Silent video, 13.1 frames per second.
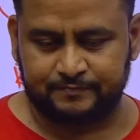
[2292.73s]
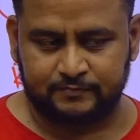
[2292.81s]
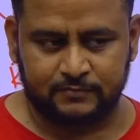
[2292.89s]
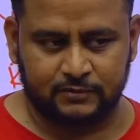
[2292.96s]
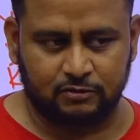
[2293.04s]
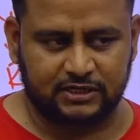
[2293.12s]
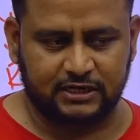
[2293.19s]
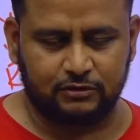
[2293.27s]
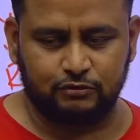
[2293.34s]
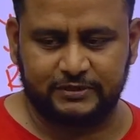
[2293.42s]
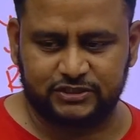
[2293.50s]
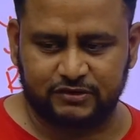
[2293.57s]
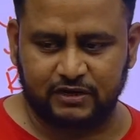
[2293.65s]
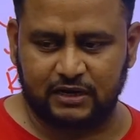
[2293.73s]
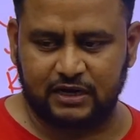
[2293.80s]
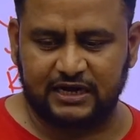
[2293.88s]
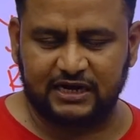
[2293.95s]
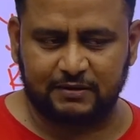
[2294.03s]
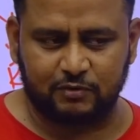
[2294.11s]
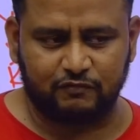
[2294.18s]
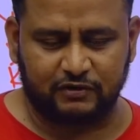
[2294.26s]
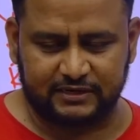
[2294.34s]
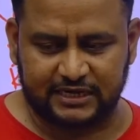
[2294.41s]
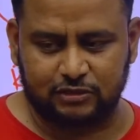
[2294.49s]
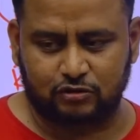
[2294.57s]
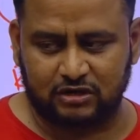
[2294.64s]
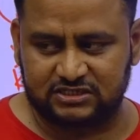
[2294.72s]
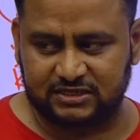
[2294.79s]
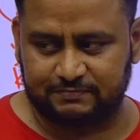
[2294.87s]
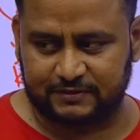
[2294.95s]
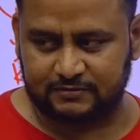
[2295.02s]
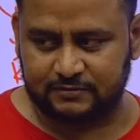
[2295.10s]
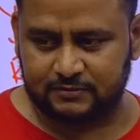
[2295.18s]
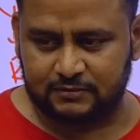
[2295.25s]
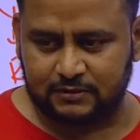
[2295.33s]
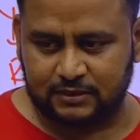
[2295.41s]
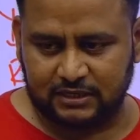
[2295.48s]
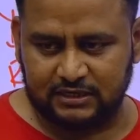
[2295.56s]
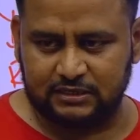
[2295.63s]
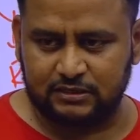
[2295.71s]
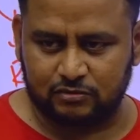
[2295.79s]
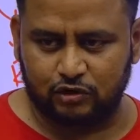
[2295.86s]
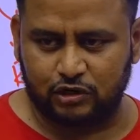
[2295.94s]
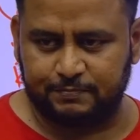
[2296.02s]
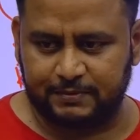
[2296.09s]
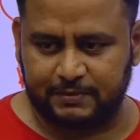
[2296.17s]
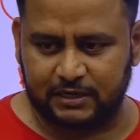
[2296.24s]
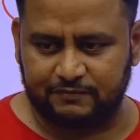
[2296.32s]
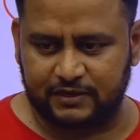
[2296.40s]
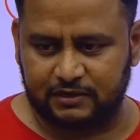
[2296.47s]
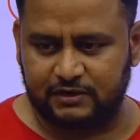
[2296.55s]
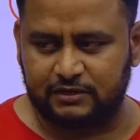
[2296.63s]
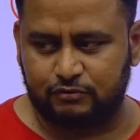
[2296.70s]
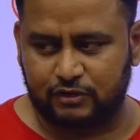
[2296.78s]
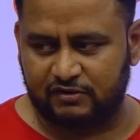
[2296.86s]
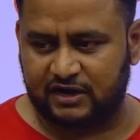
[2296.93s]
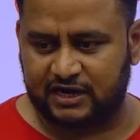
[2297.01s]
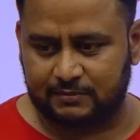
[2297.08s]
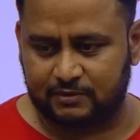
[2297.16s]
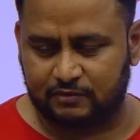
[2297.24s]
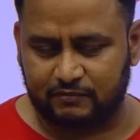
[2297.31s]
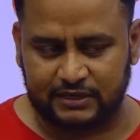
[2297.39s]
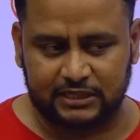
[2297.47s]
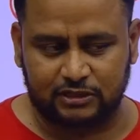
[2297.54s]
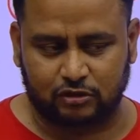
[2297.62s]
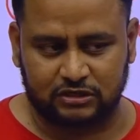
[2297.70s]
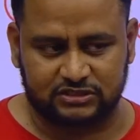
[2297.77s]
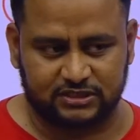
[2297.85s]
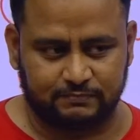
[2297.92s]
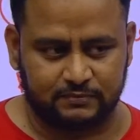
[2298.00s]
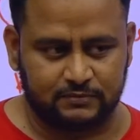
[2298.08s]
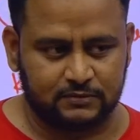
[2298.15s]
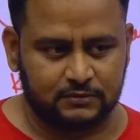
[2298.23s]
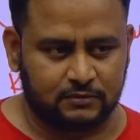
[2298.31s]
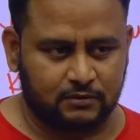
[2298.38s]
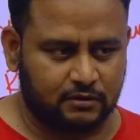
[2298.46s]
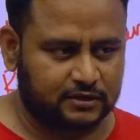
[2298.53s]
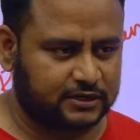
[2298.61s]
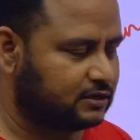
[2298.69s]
Okay. You must have learnt about one health concept in core paper or wherever you would have learnt about one health concept. Okay.